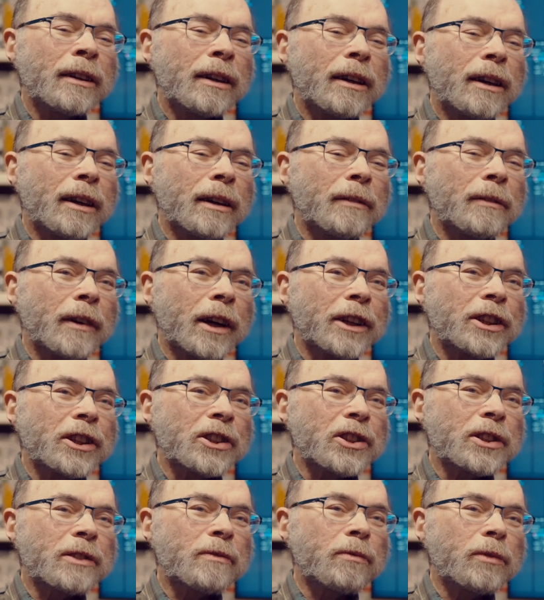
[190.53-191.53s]
I
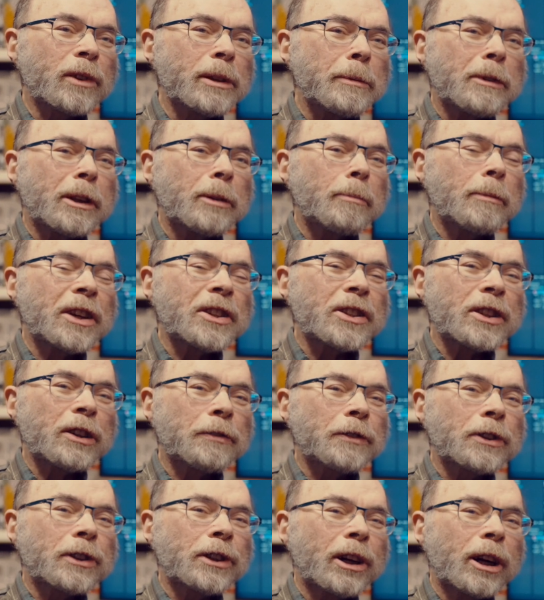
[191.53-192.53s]
just limited
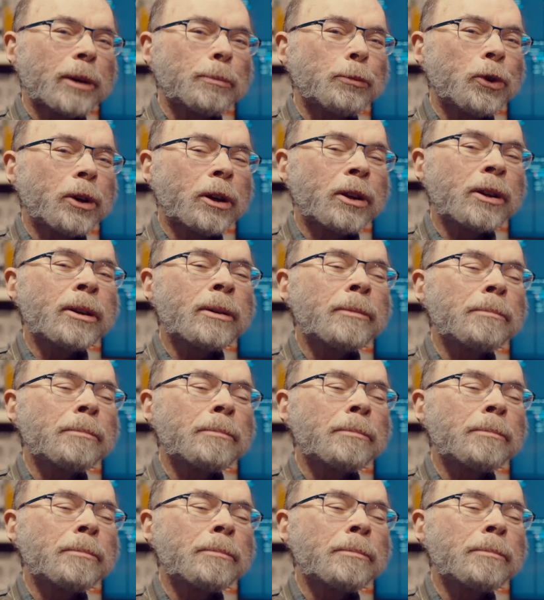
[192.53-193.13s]
myself to cardboard.